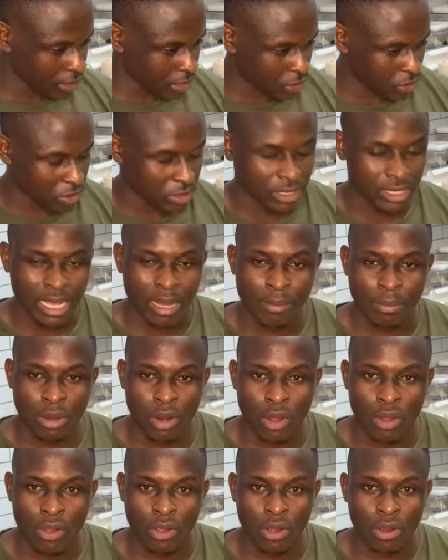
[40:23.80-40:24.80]
was some
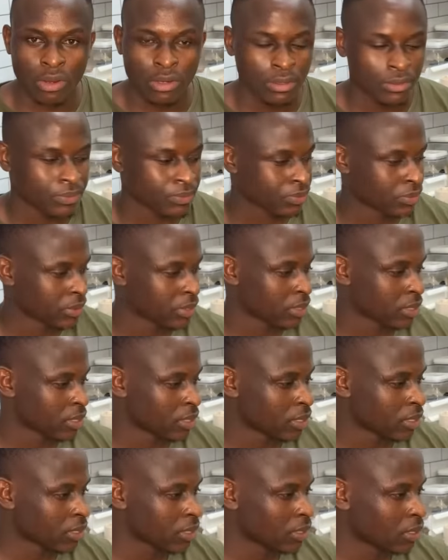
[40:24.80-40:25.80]
local
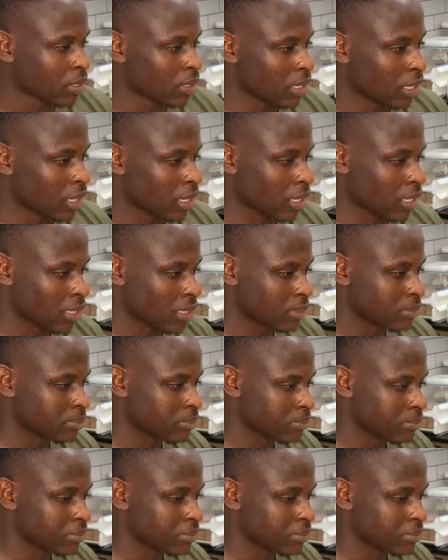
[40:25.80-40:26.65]
um,